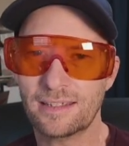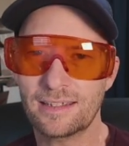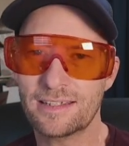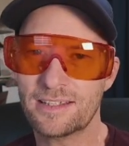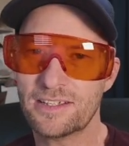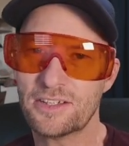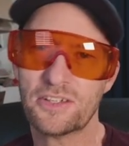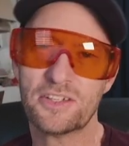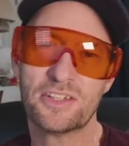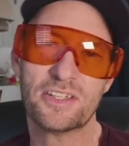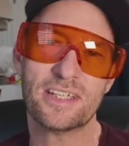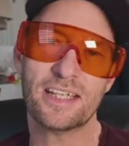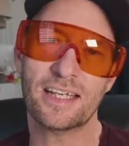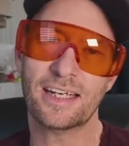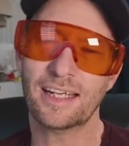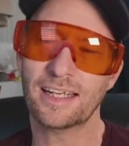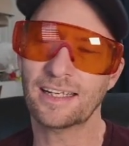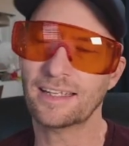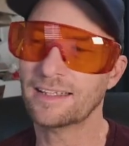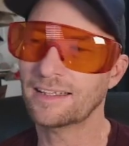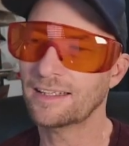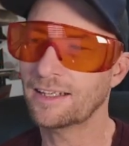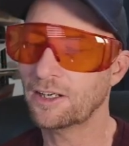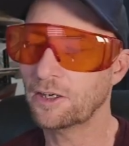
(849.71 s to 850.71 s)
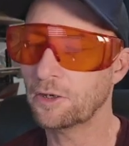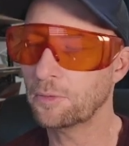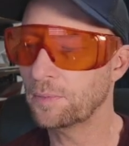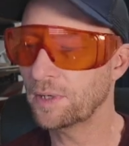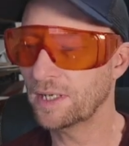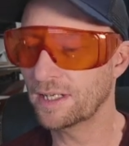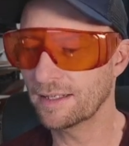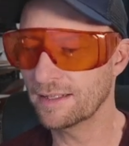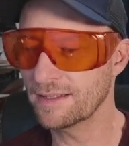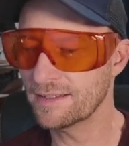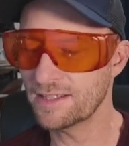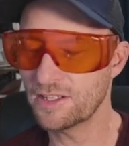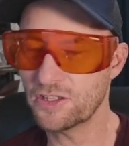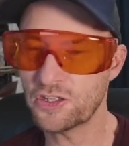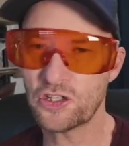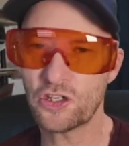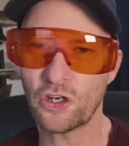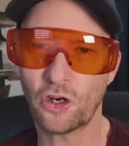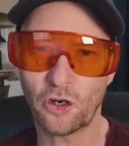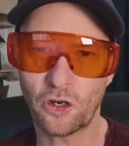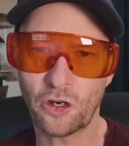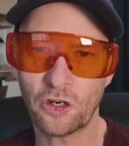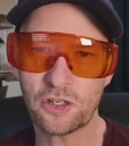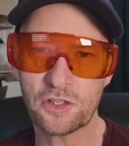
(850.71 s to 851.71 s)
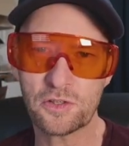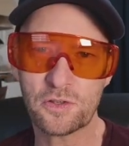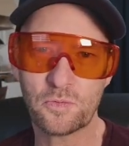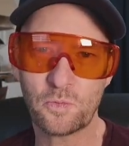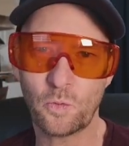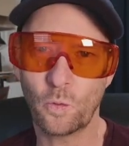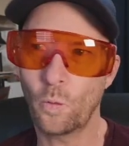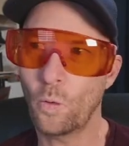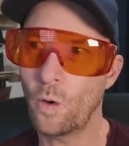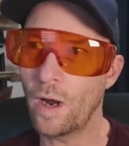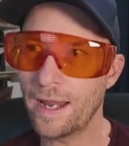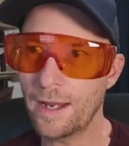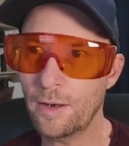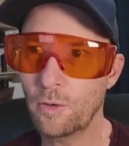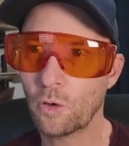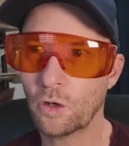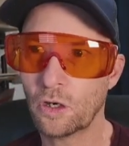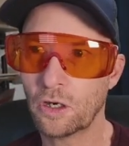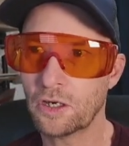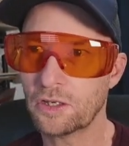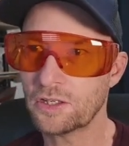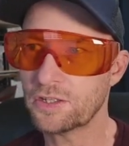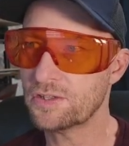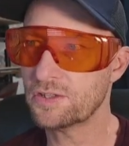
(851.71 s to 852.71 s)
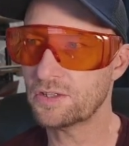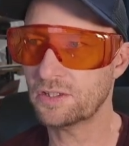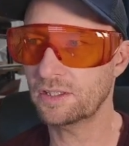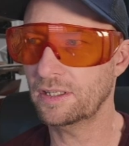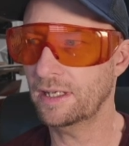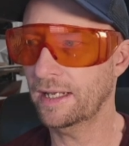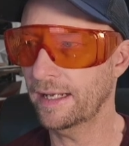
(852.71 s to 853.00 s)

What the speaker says: It's just sitting in there because it chars way worse